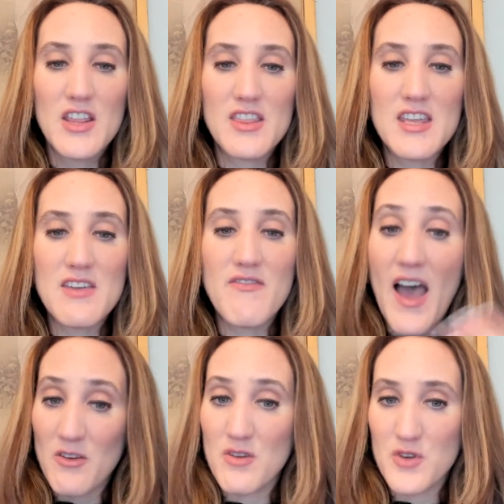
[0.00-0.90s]
the
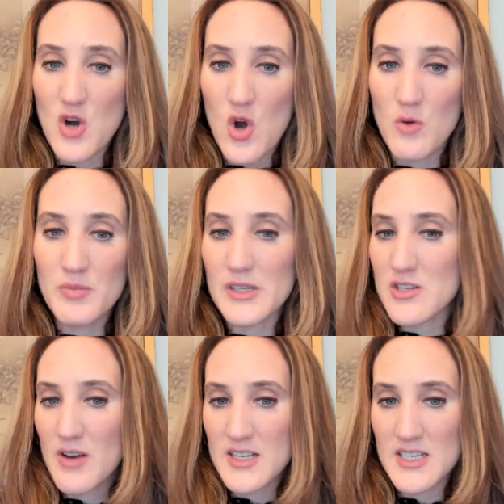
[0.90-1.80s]
value of your home, please
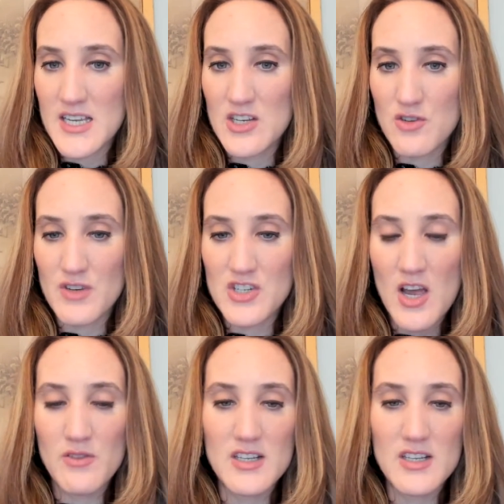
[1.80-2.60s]
don't hesitate to reach out.